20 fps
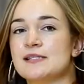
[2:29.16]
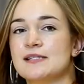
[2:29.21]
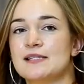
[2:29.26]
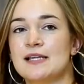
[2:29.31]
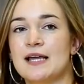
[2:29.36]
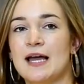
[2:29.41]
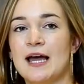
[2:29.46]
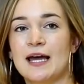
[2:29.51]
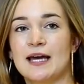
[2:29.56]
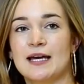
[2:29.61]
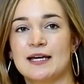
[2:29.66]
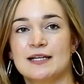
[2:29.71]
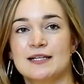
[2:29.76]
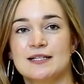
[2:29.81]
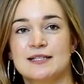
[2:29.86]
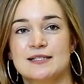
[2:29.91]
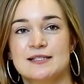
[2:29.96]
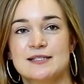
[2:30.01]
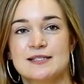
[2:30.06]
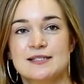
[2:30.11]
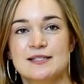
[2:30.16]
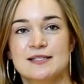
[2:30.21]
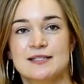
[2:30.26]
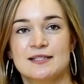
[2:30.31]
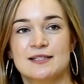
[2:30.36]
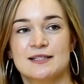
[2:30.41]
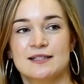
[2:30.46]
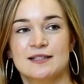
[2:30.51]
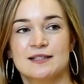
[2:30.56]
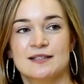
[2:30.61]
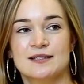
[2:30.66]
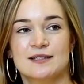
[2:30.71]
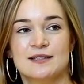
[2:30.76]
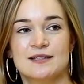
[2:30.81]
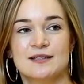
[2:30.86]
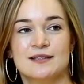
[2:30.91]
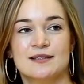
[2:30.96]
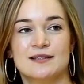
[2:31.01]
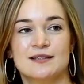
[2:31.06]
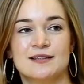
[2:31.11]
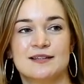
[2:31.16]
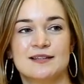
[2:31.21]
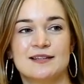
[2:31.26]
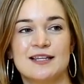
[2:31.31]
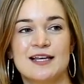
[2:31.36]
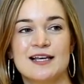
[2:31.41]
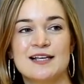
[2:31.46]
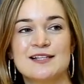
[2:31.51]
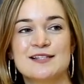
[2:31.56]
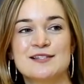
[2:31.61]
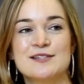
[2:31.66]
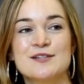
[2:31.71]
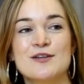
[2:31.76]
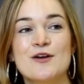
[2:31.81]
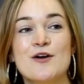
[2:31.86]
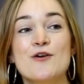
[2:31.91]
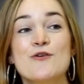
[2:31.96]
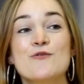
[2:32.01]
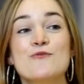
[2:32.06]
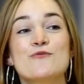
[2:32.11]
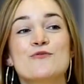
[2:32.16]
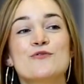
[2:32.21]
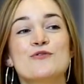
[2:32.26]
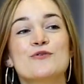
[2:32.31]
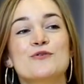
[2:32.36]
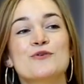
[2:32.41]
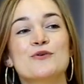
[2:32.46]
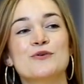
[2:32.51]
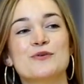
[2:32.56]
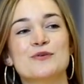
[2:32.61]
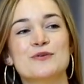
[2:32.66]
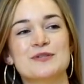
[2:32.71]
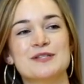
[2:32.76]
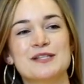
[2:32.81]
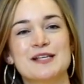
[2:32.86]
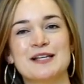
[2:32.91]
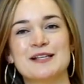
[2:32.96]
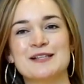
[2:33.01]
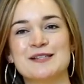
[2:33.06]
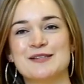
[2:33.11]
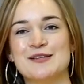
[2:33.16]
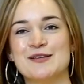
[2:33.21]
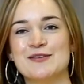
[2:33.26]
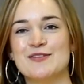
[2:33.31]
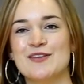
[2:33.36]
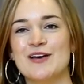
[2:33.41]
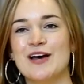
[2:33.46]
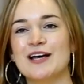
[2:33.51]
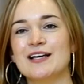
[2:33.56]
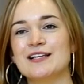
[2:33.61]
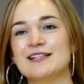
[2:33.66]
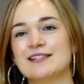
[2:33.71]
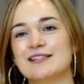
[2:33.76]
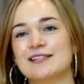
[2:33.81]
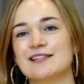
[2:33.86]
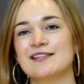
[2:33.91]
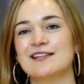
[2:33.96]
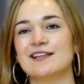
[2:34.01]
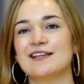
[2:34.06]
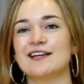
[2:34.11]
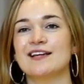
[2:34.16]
Working on the scheme has been one of the most amazing things I've ever